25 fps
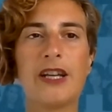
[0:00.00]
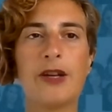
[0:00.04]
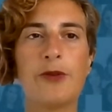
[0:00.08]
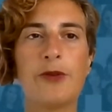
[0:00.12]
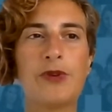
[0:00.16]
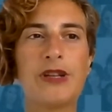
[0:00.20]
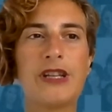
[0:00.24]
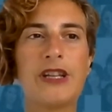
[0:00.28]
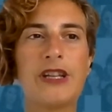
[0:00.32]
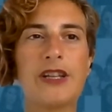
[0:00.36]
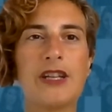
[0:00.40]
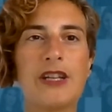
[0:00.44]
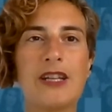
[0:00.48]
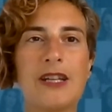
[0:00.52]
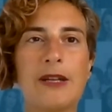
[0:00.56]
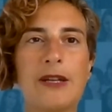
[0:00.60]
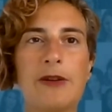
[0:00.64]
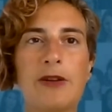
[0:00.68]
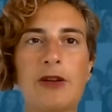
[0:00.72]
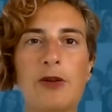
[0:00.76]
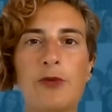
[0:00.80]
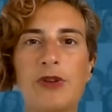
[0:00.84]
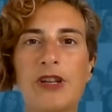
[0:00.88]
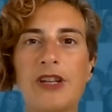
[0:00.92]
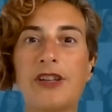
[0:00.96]
with
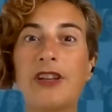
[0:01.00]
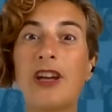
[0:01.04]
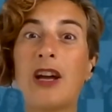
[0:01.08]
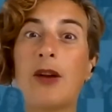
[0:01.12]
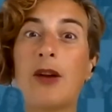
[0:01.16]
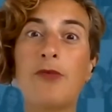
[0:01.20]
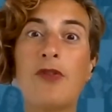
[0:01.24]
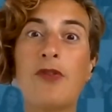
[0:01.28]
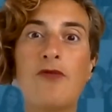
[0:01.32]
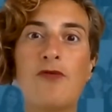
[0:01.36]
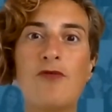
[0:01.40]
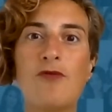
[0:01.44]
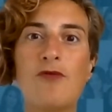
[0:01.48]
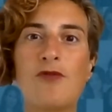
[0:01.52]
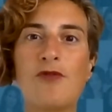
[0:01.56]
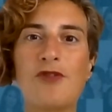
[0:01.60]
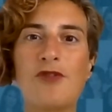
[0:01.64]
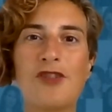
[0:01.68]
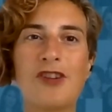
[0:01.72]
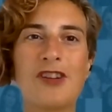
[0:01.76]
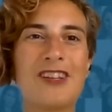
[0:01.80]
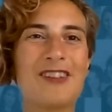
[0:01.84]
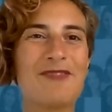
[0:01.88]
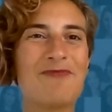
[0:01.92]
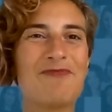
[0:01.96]
a type of
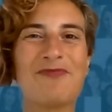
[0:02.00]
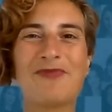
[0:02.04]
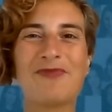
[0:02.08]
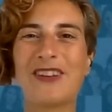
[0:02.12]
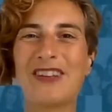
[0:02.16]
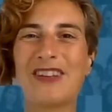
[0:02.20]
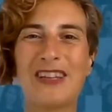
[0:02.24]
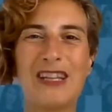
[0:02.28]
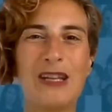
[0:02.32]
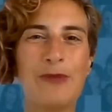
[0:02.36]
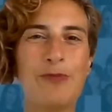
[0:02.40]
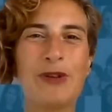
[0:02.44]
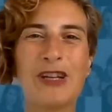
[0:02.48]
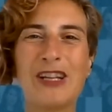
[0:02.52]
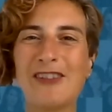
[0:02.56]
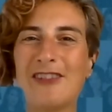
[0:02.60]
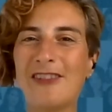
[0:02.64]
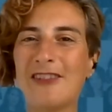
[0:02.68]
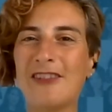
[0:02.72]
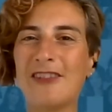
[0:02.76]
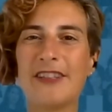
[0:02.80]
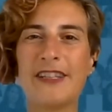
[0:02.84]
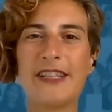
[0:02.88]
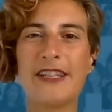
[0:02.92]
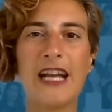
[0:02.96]
work
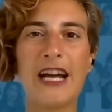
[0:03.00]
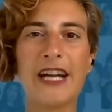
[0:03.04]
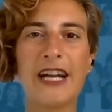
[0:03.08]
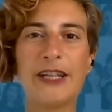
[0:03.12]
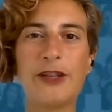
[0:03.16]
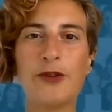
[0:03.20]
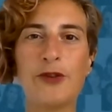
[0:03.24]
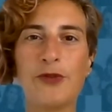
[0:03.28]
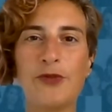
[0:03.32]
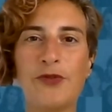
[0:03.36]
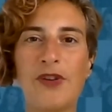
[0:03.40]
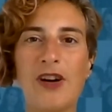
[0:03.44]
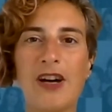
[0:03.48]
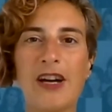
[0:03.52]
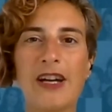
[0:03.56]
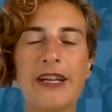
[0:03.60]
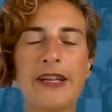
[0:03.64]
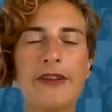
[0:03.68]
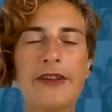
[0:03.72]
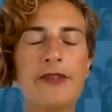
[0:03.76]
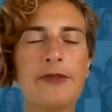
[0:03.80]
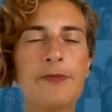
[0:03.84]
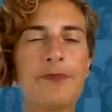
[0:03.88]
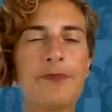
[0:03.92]
typical 9 to 5,